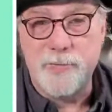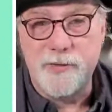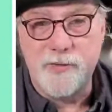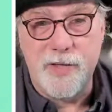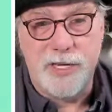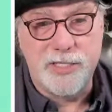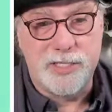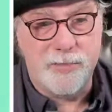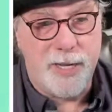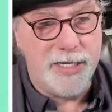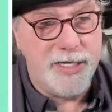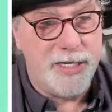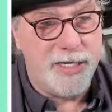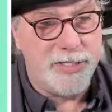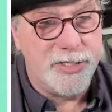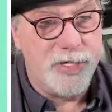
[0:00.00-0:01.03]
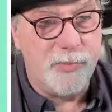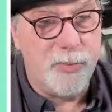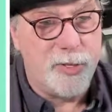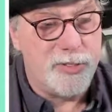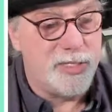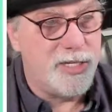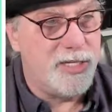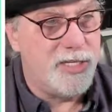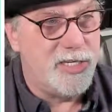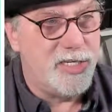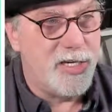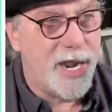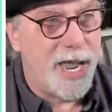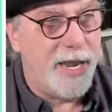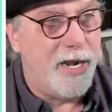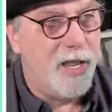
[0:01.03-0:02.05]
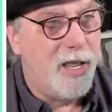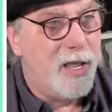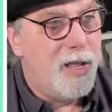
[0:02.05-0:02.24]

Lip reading: of you have some ideas, and you post it in the chat.